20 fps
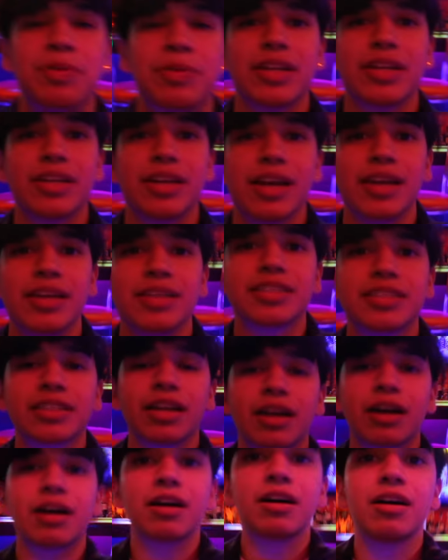pretty nice.
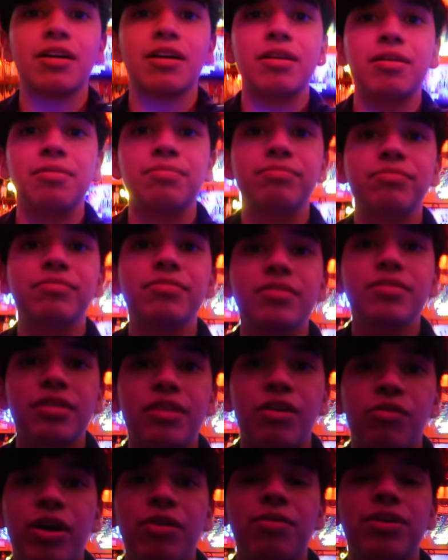Um,
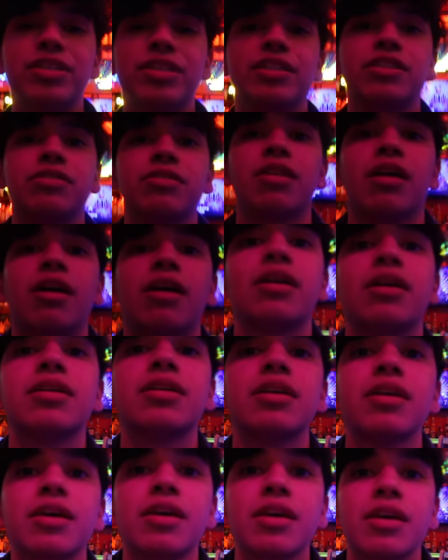the wait wasn't too long.
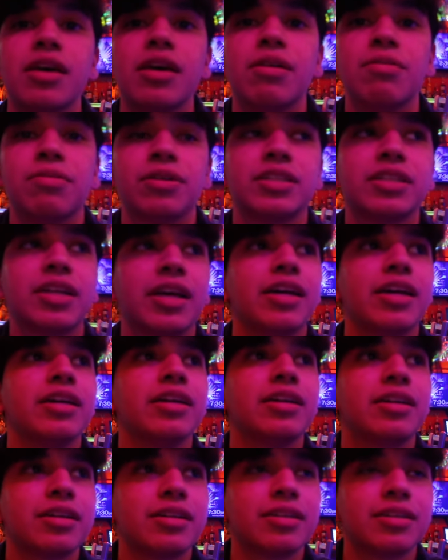It was
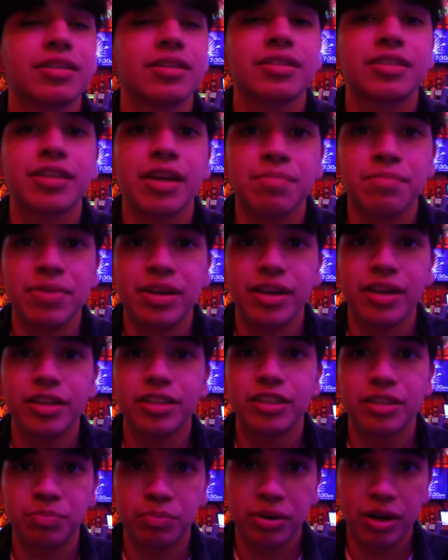like ten
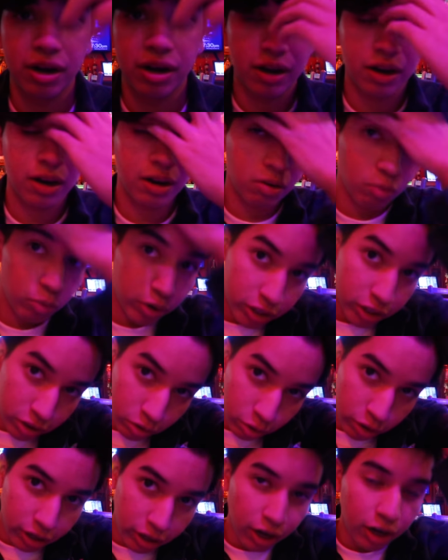minutes, but we
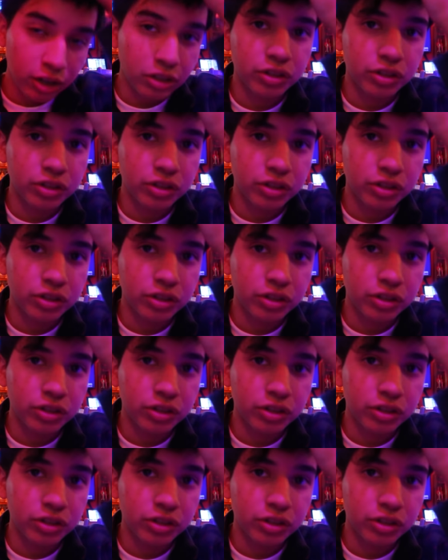just ordered our